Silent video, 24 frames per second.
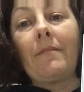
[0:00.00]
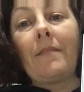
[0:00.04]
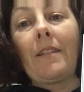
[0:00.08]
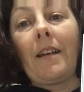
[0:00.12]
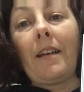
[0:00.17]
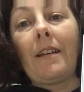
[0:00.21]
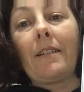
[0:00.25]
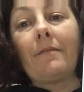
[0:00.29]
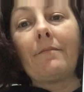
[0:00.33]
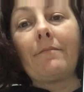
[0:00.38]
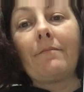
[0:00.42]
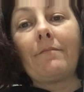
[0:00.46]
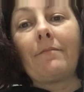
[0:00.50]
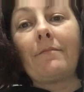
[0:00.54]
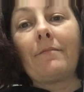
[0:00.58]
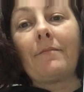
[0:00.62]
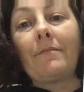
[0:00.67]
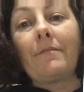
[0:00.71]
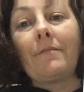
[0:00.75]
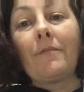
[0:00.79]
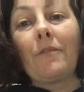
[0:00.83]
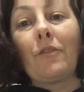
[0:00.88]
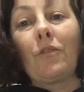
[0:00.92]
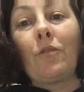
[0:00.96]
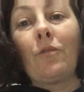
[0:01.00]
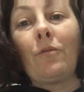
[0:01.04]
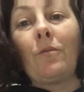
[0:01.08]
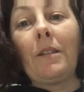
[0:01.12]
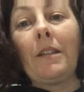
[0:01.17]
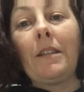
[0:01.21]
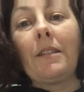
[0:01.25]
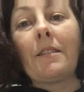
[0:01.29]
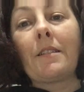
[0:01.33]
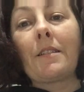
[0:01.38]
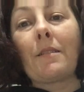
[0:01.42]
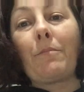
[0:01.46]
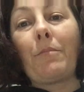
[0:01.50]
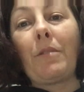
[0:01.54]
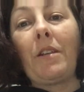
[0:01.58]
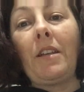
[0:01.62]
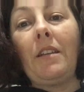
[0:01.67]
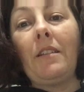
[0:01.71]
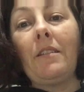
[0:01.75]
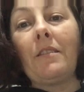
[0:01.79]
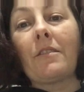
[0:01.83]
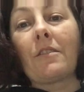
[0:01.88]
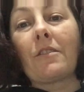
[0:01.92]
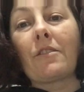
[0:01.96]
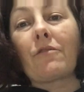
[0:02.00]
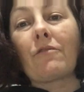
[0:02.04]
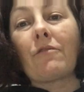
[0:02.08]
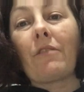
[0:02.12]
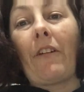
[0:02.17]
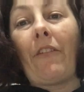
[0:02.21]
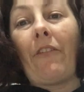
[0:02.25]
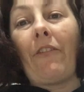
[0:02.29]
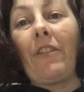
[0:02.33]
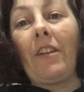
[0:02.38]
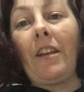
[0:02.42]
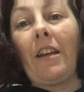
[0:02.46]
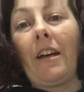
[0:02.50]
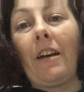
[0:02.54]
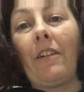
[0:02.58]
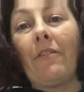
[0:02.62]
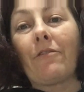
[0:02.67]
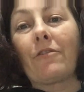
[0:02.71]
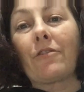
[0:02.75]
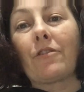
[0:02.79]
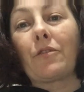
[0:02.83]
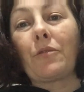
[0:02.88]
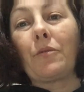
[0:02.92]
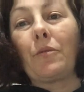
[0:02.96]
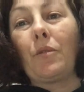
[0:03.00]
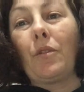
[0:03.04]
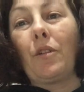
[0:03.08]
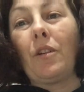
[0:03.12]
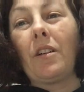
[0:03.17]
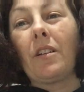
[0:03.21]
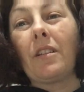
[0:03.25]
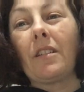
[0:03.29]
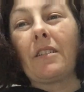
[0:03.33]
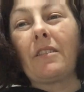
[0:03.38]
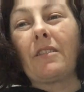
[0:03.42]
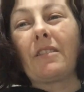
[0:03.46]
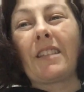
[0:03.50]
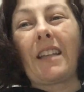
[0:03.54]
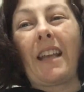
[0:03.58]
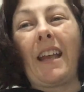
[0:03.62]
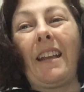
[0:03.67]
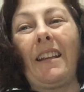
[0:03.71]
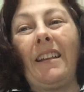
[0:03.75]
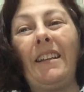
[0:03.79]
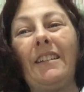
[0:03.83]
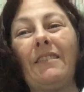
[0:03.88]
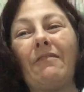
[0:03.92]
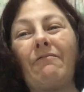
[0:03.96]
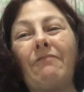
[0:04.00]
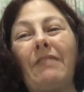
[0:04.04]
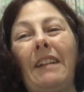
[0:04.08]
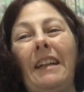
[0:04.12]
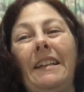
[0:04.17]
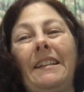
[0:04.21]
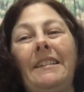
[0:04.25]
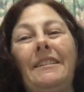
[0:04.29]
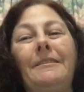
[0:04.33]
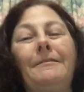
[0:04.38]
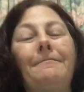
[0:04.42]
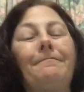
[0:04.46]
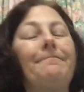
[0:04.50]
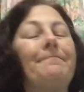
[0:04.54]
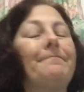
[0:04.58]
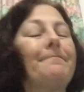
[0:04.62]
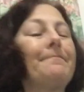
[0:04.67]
that always appears scruffy after a while and tatty and ratty.